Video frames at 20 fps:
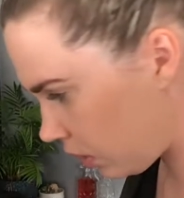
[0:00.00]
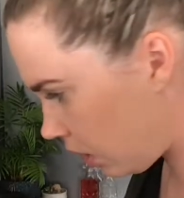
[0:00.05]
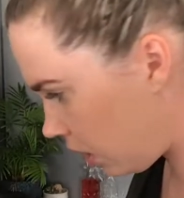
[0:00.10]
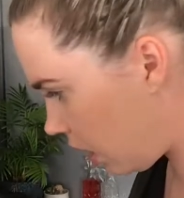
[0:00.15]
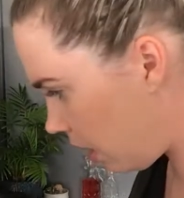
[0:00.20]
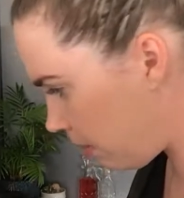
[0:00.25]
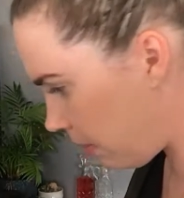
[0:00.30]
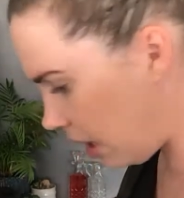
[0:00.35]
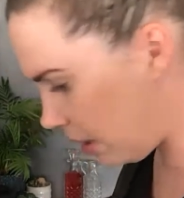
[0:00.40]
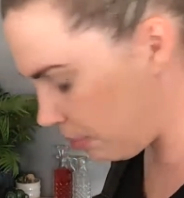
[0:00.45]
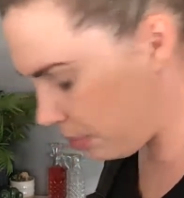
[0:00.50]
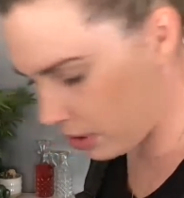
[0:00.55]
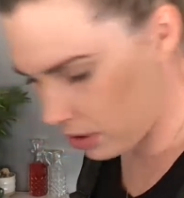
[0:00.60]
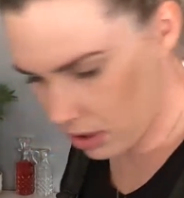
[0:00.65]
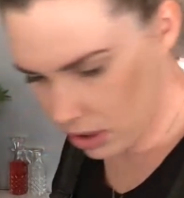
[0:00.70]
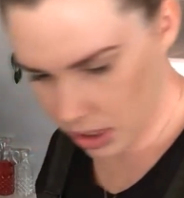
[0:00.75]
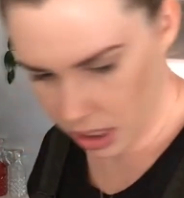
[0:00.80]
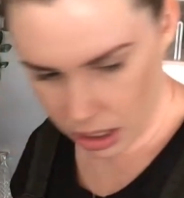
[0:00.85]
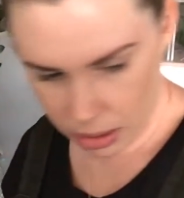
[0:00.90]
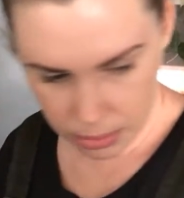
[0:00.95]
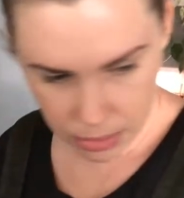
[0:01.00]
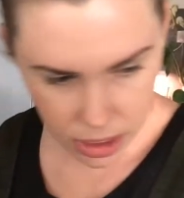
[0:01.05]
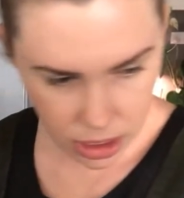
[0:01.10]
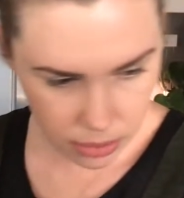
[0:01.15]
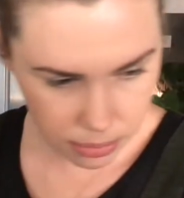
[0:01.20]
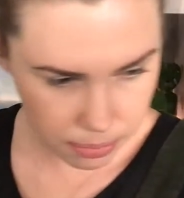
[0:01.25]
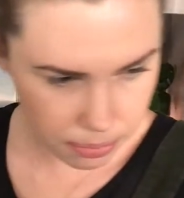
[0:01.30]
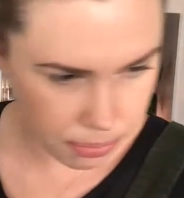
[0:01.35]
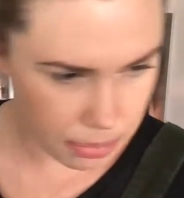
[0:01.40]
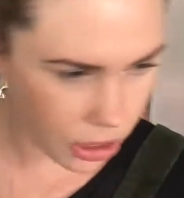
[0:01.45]
I might put some in a
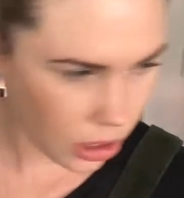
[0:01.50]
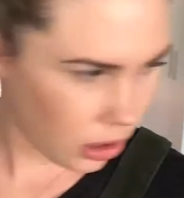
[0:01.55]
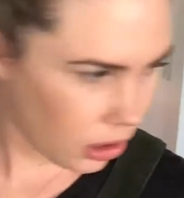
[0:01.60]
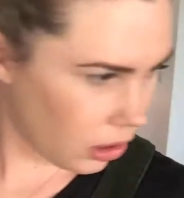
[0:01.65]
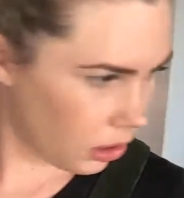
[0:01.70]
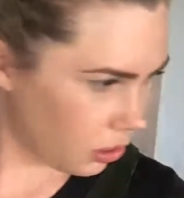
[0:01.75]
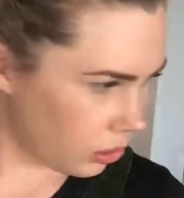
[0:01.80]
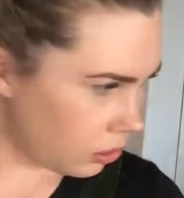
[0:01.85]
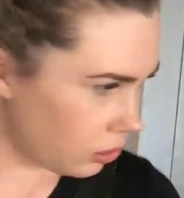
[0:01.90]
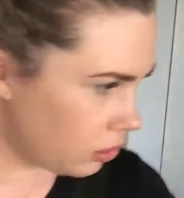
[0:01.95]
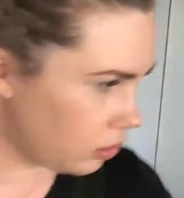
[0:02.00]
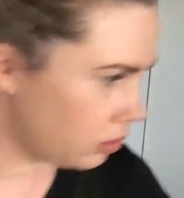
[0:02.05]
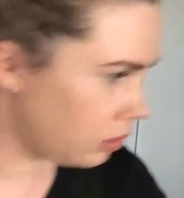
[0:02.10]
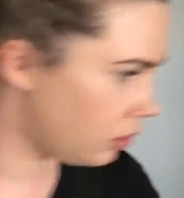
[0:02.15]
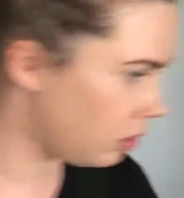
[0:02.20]
bowl.